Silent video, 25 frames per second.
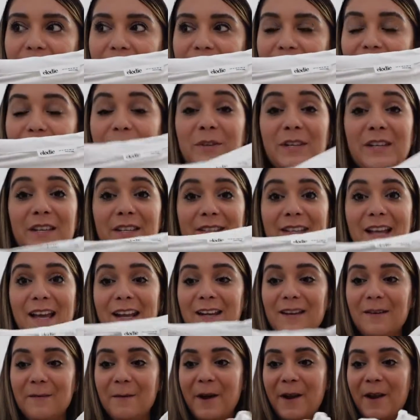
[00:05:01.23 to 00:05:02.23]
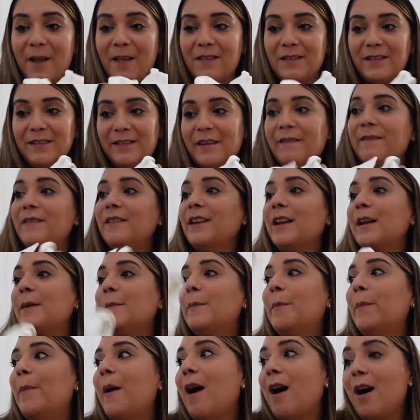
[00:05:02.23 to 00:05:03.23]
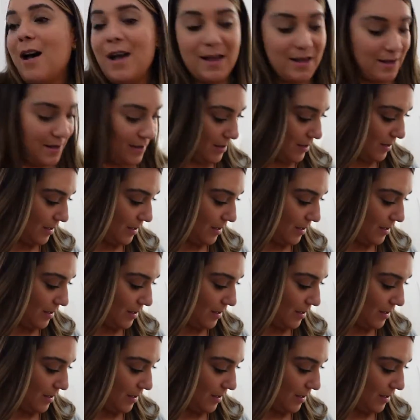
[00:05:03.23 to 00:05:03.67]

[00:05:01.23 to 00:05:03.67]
So I'm really excited about all the stuff that I bought.